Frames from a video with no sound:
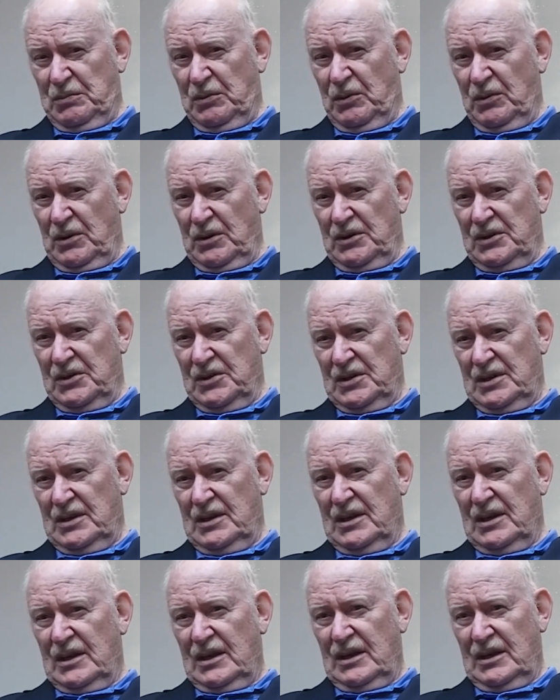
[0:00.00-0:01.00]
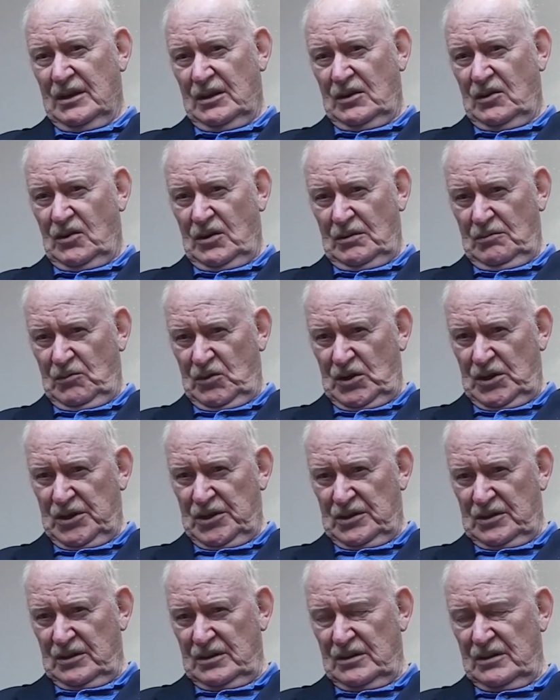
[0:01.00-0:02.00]
boards and
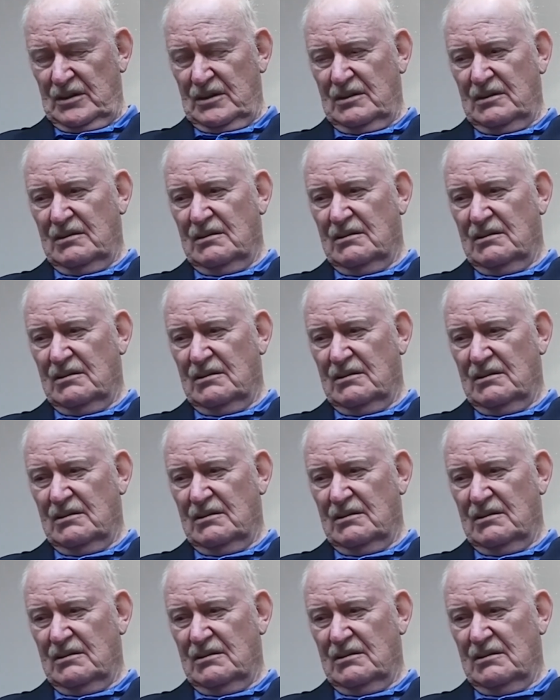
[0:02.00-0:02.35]
court-martials.